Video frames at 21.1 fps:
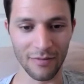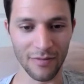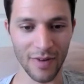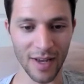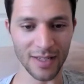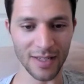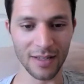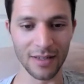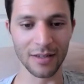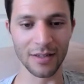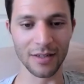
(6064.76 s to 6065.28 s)

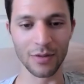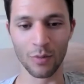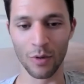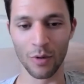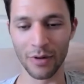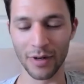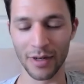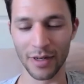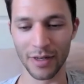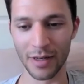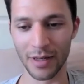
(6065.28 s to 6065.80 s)
vested in his
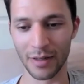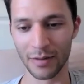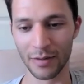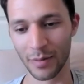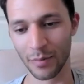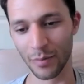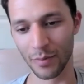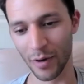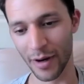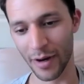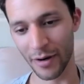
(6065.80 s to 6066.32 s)
word and, and,
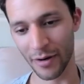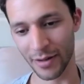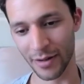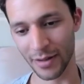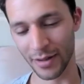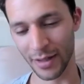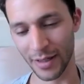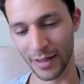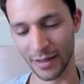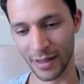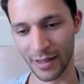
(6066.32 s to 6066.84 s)
and prayer
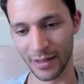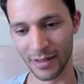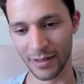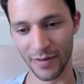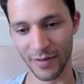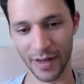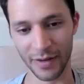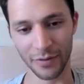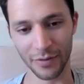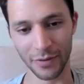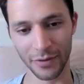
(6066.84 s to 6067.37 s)
and, and he's
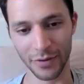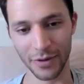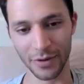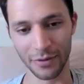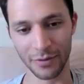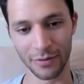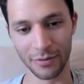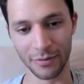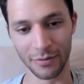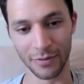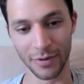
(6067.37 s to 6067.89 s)
faithful
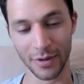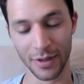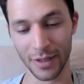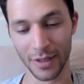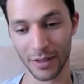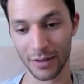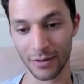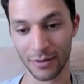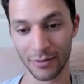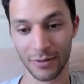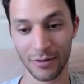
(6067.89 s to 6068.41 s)
to
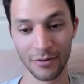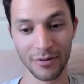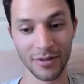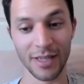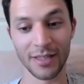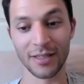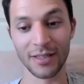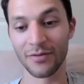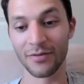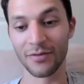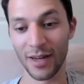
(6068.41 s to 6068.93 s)
to
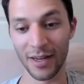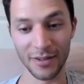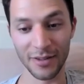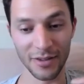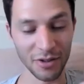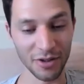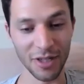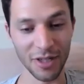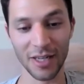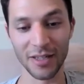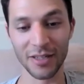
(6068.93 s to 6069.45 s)
sanctify us
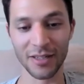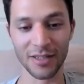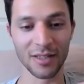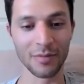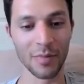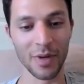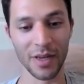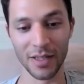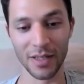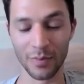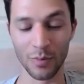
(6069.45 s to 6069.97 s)
and change us and
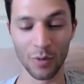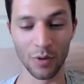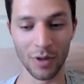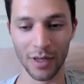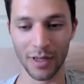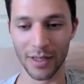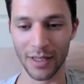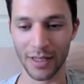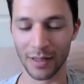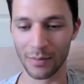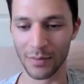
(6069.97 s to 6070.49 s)
make us more
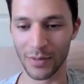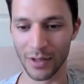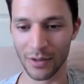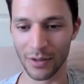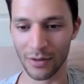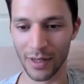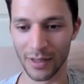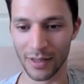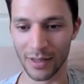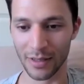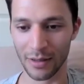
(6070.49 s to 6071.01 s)
like him so
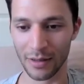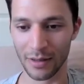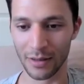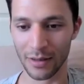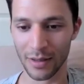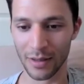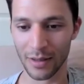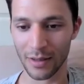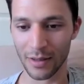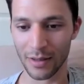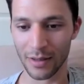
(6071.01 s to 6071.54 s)
that's a
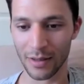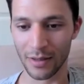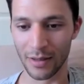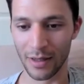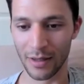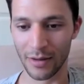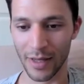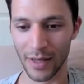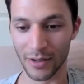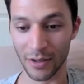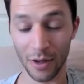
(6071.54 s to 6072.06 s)

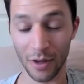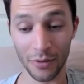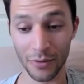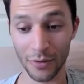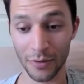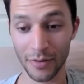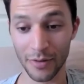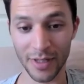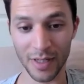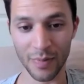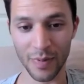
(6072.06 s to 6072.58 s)
and that's all
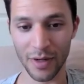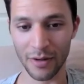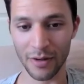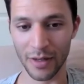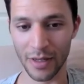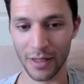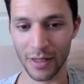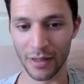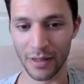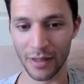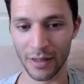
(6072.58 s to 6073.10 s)
through his spirit.
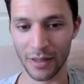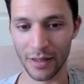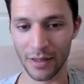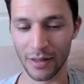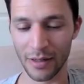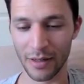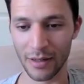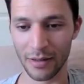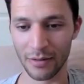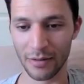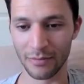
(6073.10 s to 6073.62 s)
He, he,
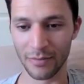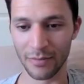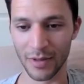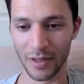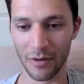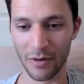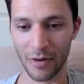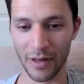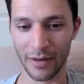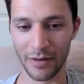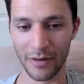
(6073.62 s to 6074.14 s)
he you
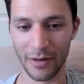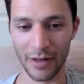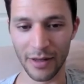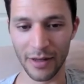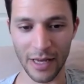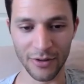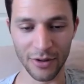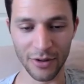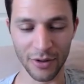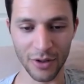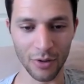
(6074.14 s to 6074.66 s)
know,
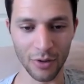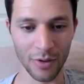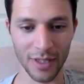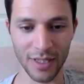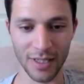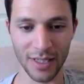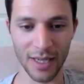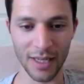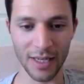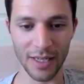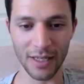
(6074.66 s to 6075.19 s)
as your story
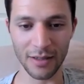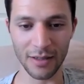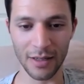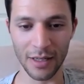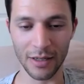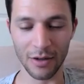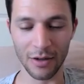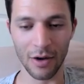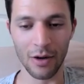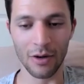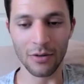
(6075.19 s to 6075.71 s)
said, he, he
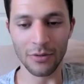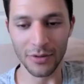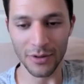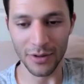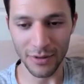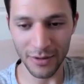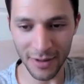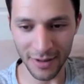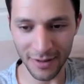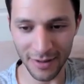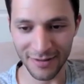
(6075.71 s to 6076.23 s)
called
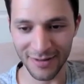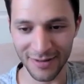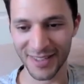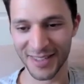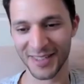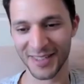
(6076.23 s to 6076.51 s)
you to,